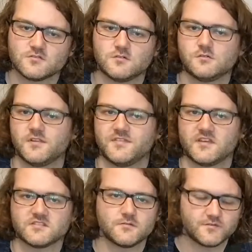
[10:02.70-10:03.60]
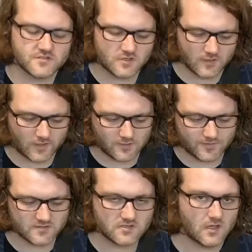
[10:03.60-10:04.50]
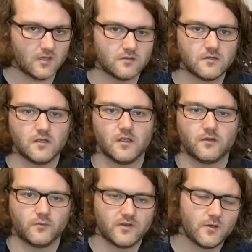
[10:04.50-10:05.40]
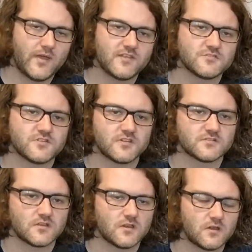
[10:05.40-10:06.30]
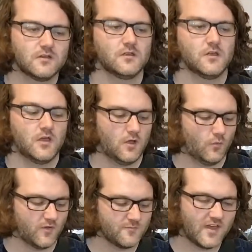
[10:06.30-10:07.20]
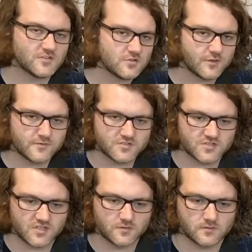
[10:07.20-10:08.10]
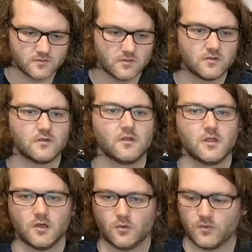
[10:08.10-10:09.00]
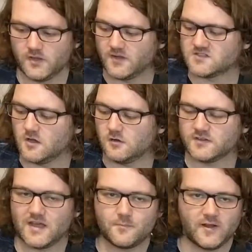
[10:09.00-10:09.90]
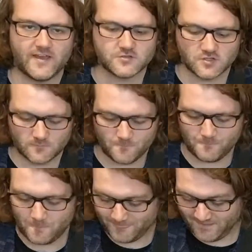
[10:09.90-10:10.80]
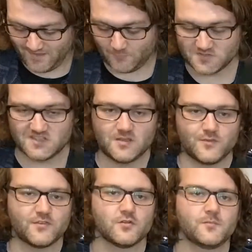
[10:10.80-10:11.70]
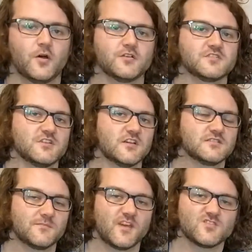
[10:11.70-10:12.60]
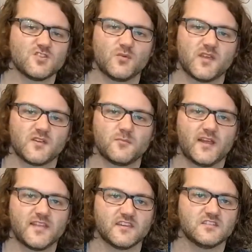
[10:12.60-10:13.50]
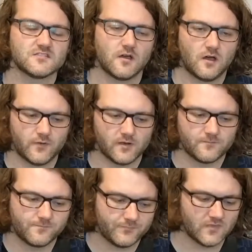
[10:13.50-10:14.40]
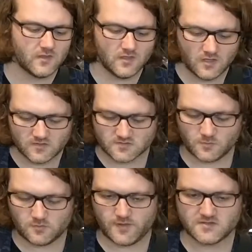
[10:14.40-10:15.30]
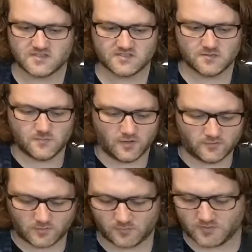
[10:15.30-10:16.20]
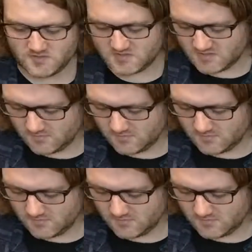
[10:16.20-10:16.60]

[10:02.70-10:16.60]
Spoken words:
all the things that we've just gone over. So we know where the strings are, we've made sure they're in tune, we know how to hold our plectrum, and we're sitting with good posture to make sure we can play the guitar well. So with all those things in mind, what I want you to do